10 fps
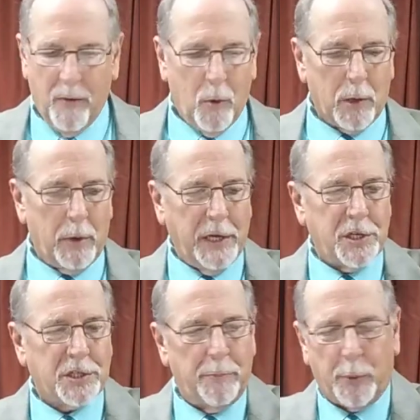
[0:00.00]
going to read
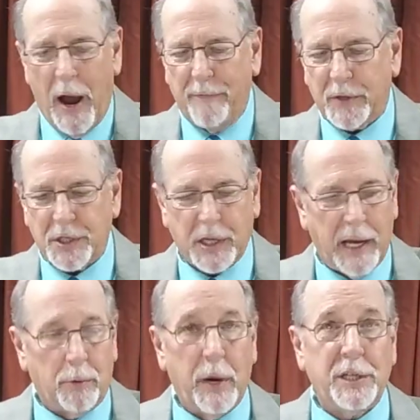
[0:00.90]
you some prophecies.
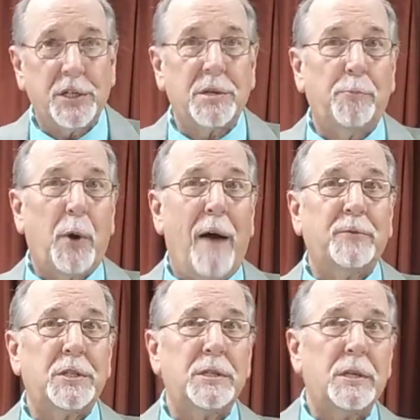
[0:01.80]
Can I read you some
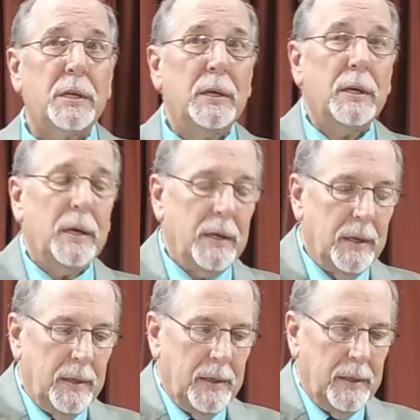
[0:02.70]
prophecies
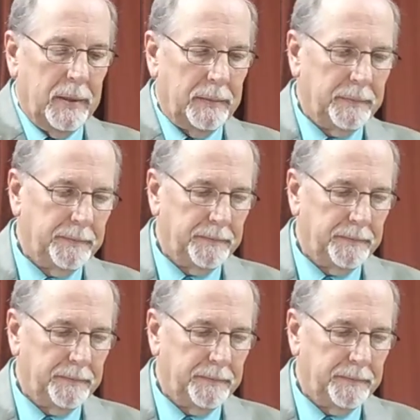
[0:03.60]
yes.